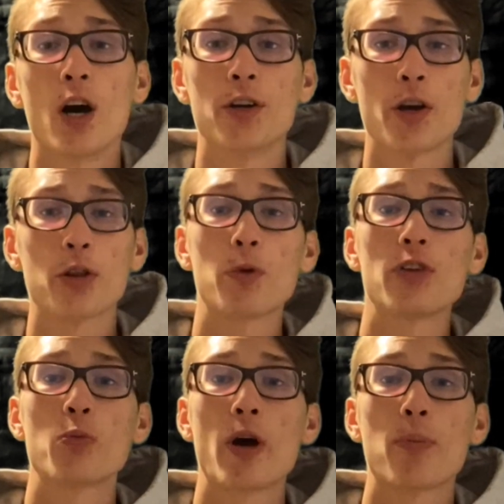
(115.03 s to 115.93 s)
Another
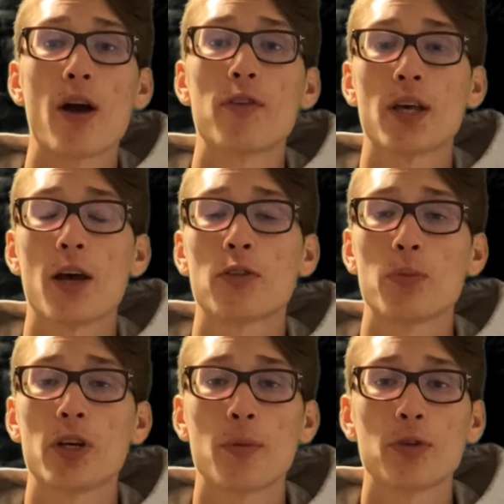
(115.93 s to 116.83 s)
reason why private accounts
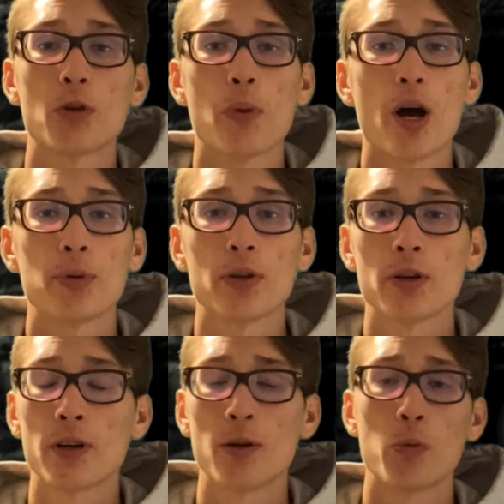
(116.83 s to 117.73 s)
are becoming so popular,